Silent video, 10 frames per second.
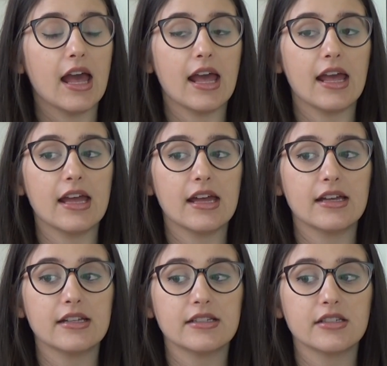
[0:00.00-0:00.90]

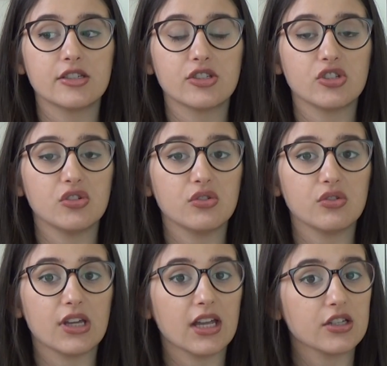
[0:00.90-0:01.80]
and
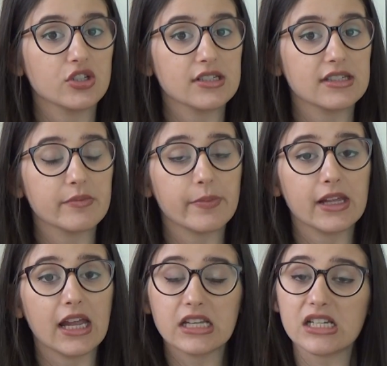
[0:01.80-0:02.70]
you can just
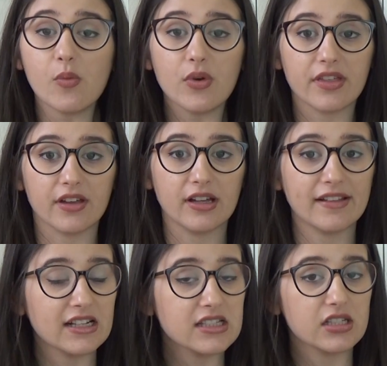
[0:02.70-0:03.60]
simply end up with it,
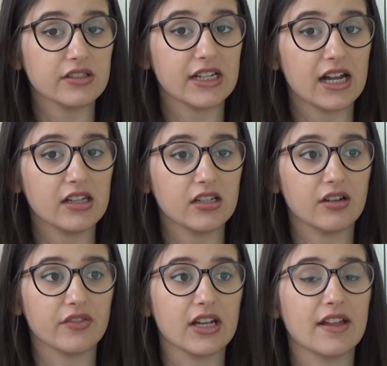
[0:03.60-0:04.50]
and that's the reality
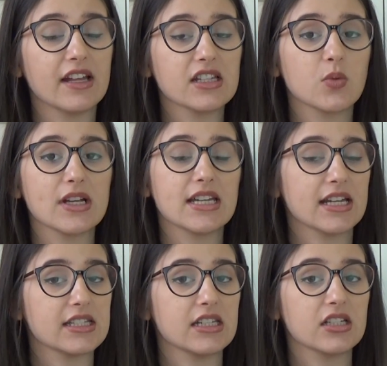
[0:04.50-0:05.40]
of it, and that's why
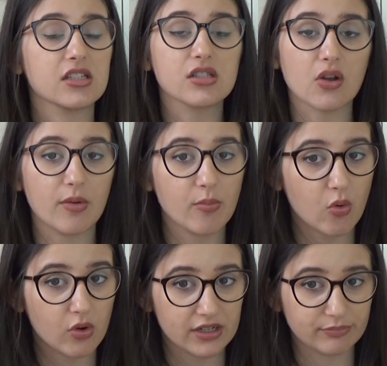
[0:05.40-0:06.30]
testing is so
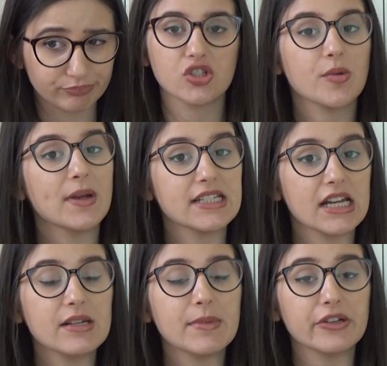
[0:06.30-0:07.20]
important. So my
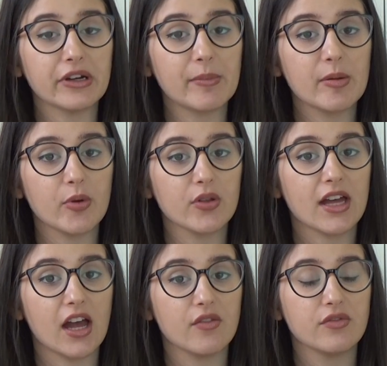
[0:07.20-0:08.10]
dad and my grandma both
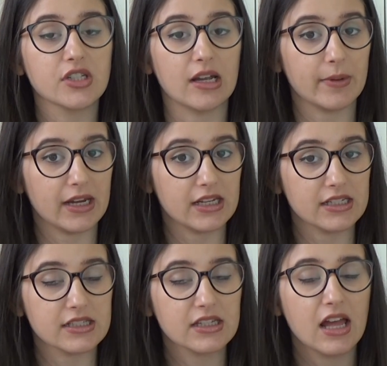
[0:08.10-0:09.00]
have
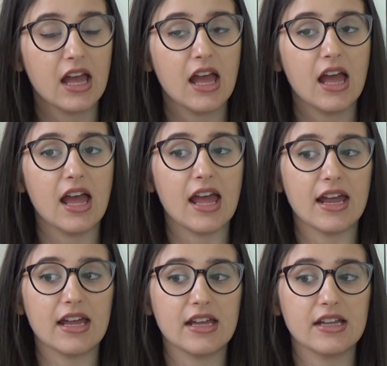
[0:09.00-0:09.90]
diabetes,
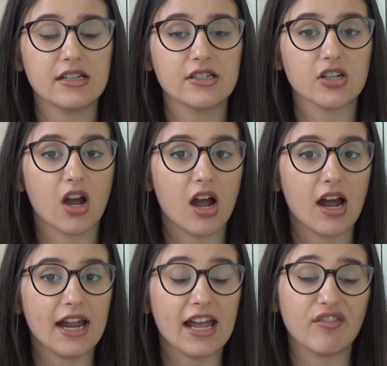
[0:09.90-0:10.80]
and
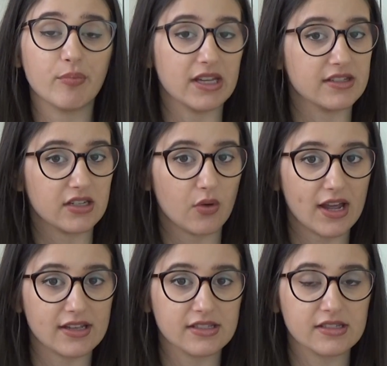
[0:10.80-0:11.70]
I have
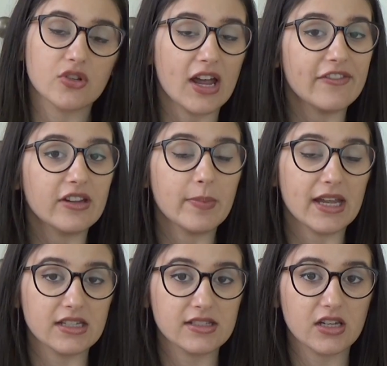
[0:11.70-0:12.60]
PCOS. So having
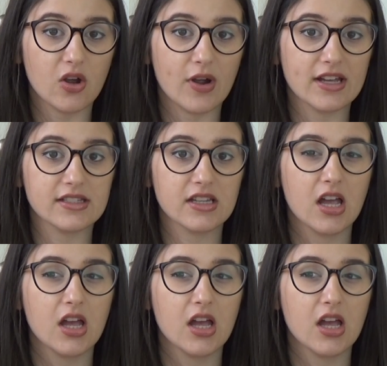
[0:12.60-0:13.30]
PCOS